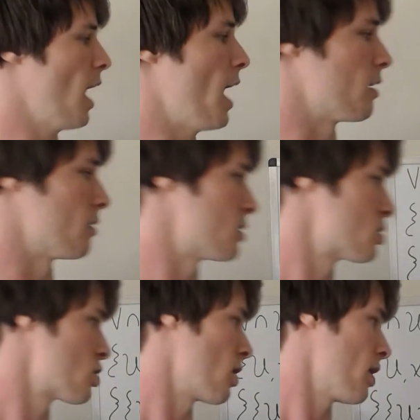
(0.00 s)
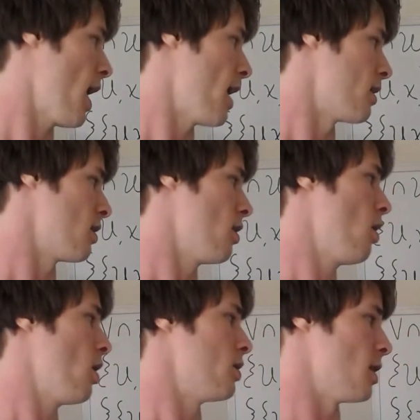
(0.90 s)
and this chart and
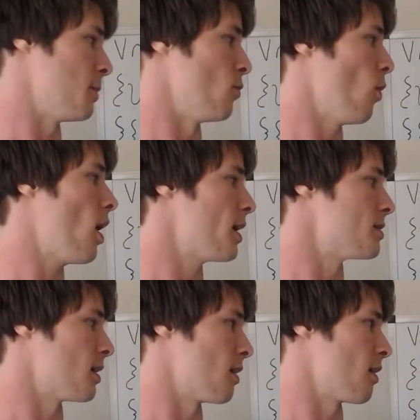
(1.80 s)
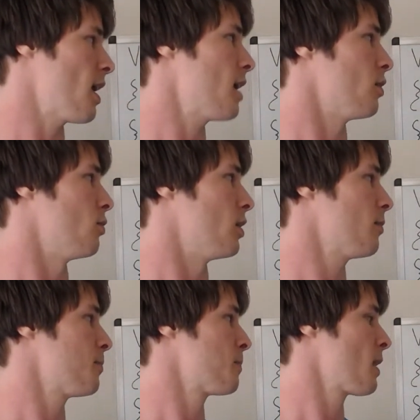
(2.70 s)
WY is in that union,